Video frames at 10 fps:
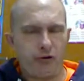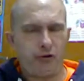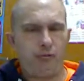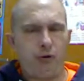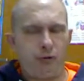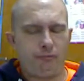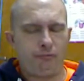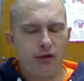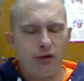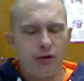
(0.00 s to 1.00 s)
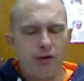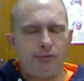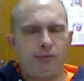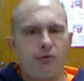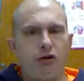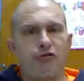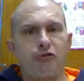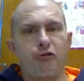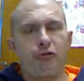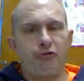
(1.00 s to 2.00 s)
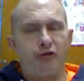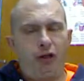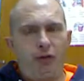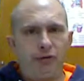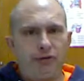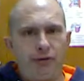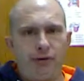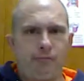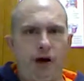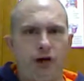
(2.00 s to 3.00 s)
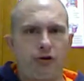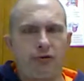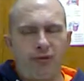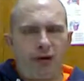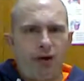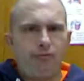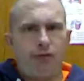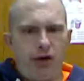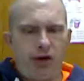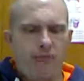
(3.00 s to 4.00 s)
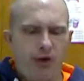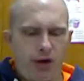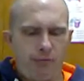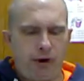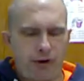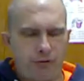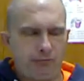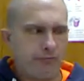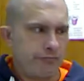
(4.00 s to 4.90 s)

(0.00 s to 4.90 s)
your own poem, and make sure that you're following the same pattern, ABABA pattern,